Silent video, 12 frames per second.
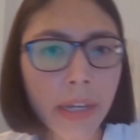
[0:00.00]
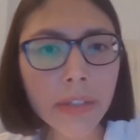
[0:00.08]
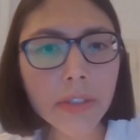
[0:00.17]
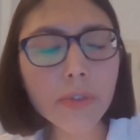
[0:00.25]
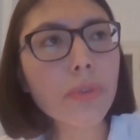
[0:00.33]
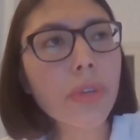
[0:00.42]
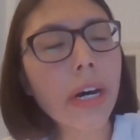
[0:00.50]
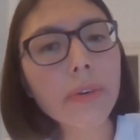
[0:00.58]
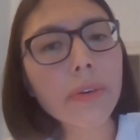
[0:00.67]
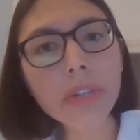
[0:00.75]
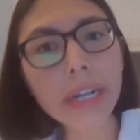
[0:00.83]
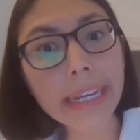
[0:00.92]
the
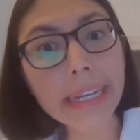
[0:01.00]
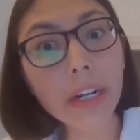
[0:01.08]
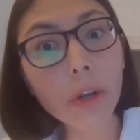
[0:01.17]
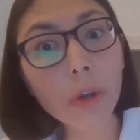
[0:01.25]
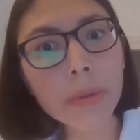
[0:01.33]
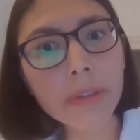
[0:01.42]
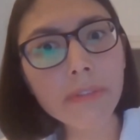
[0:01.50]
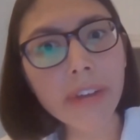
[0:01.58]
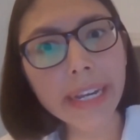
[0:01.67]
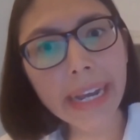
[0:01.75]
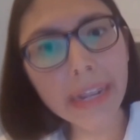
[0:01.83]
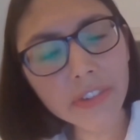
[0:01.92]
2008 global
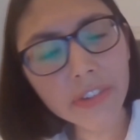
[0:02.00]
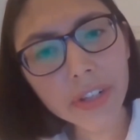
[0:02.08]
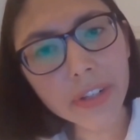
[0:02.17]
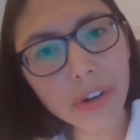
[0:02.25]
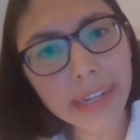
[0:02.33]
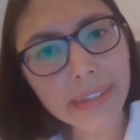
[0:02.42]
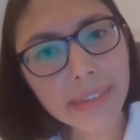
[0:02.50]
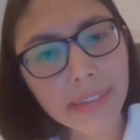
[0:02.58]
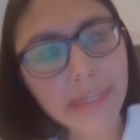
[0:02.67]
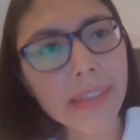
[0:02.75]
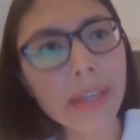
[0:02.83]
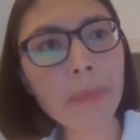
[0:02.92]
financial
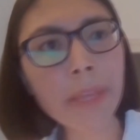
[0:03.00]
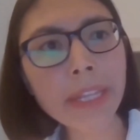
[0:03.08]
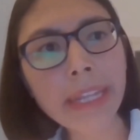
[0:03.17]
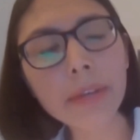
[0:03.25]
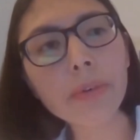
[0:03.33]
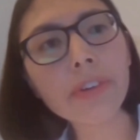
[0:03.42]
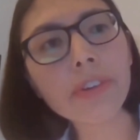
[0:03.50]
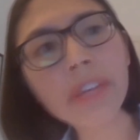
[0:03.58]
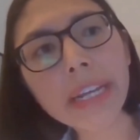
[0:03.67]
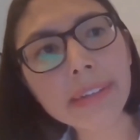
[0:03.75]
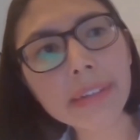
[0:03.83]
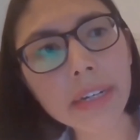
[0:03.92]
crisis that
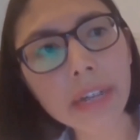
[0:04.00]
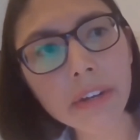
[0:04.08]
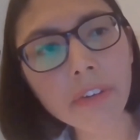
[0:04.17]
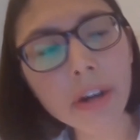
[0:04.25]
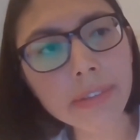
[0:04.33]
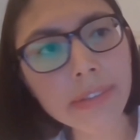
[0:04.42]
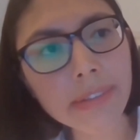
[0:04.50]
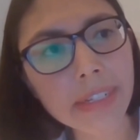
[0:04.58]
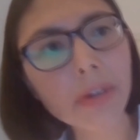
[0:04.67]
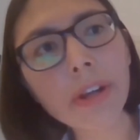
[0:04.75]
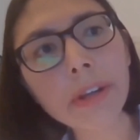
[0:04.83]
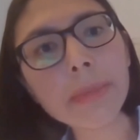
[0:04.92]
originated in advanced
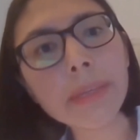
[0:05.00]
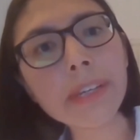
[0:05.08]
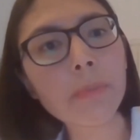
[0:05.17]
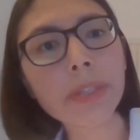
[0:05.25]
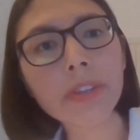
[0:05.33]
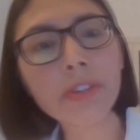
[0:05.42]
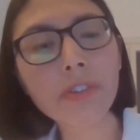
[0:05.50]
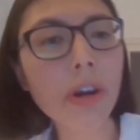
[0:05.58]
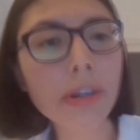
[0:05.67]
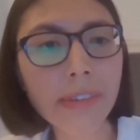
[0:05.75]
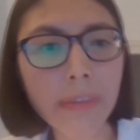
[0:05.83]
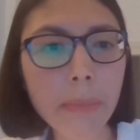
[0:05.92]
economies, but the
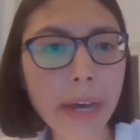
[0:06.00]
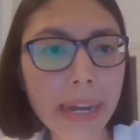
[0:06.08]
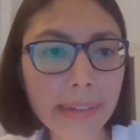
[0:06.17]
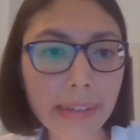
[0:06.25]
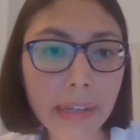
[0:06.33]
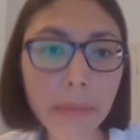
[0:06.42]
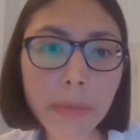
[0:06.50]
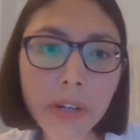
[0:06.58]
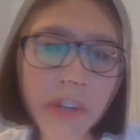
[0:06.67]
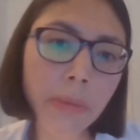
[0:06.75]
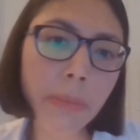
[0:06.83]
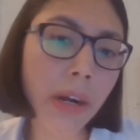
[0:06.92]
shocks impacted
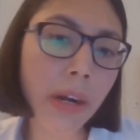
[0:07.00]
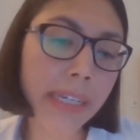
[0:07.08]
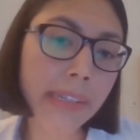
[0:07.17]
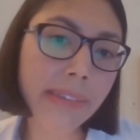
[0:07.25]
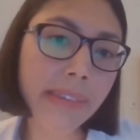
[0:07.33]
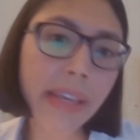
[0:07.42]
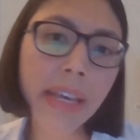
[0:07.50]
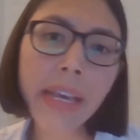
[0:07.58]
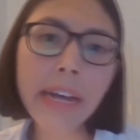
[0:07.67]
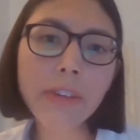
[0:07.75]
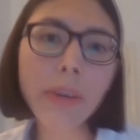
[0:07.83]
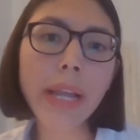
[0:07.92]
emerging markets,
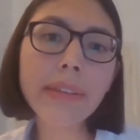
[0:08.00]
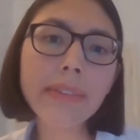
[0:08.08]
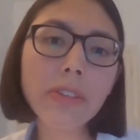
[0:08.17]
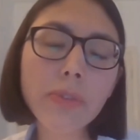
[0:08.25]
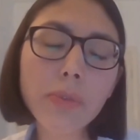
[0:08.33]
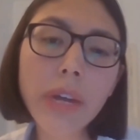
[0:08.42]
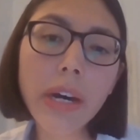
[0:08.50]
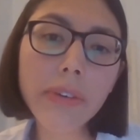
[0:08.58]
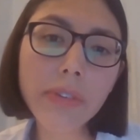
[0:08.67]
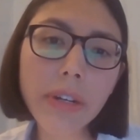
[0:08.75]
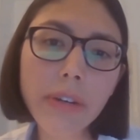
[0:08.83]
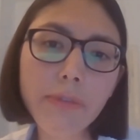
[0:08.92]
as well as the
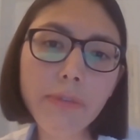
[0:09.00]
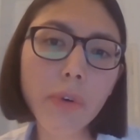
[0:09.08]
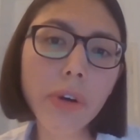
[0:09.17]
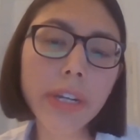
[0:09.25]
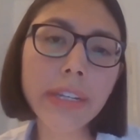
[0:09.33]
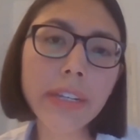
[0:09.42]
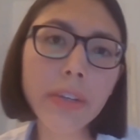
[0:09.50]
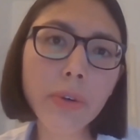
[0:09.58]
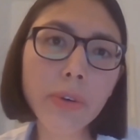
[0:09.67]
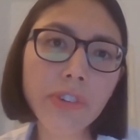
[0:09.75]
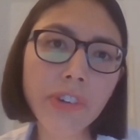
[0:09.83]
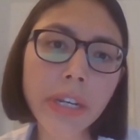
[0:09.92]
2004 Indian
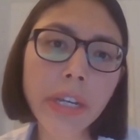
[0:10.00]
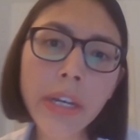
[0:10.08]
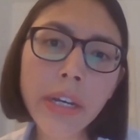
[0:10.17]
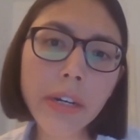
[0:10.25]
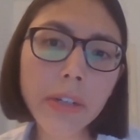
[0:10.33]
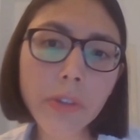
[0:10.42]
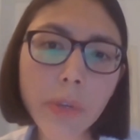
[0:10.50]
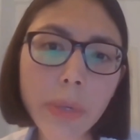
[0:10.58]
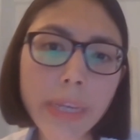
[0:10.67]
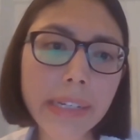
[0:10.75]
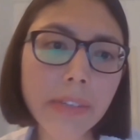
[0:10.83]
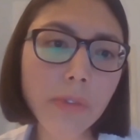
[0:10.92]
Ocean
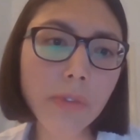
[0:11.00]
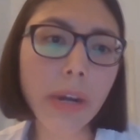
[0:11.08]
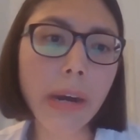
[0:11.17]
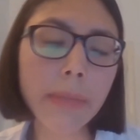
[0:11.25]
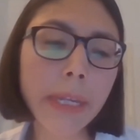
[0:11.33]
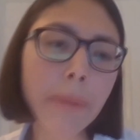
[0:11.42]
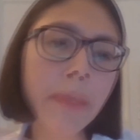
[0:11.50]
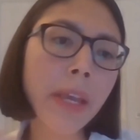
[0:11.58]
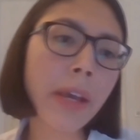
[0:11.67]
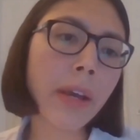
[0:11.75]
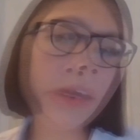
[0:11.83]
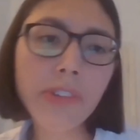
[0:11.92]
earthquake and tsunami,
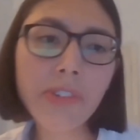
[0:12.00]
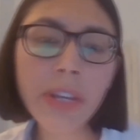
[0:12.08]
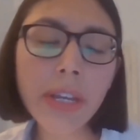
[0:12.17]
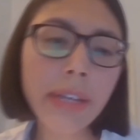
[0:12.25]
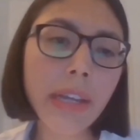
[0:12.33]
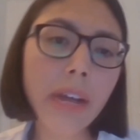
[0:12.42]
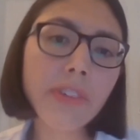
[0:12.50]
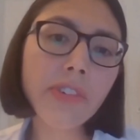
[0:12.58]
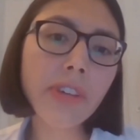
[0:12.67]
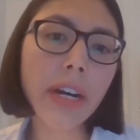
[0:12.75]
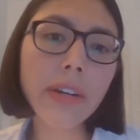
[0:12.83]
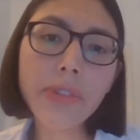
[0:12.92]
which touched
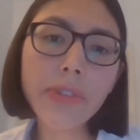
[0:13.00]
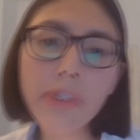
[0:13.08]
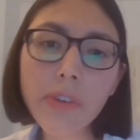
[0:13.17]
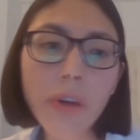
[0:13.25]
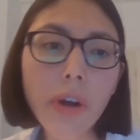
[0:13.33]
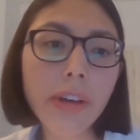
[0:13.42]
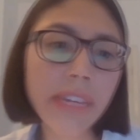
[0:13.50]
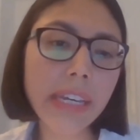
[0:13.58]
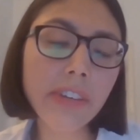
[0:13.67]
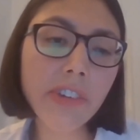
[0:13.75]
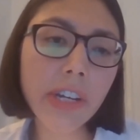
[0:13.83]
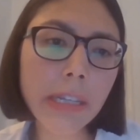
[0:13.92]
countries across
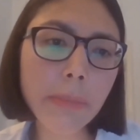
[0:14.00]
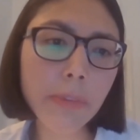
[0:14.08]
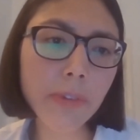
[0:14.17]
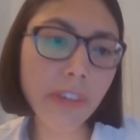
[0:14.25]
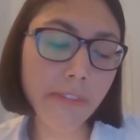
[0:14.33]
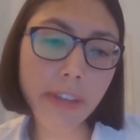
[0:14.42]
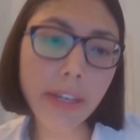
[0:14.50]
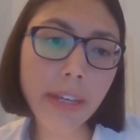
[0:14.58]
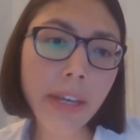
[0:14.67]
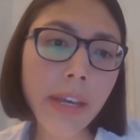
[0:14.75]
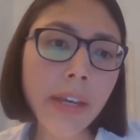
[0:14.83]
Asia and the Pacific.